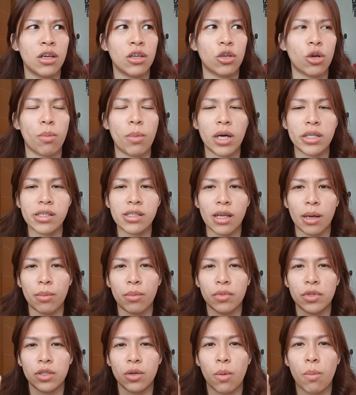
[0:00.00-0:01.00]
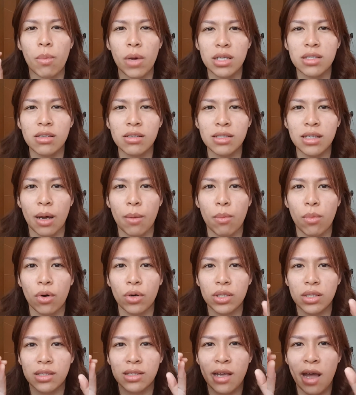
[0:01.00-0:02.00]
your muscles are
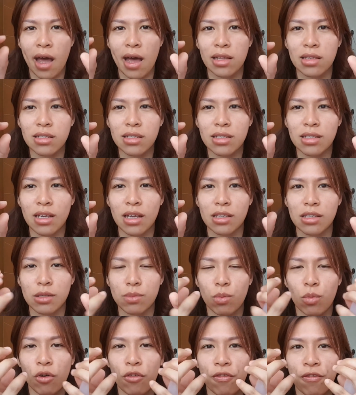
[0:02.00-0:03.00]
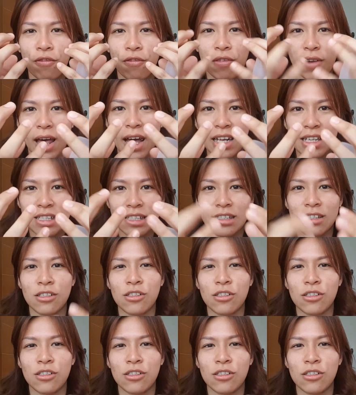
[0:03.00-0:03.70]
more tense, it's more flexed.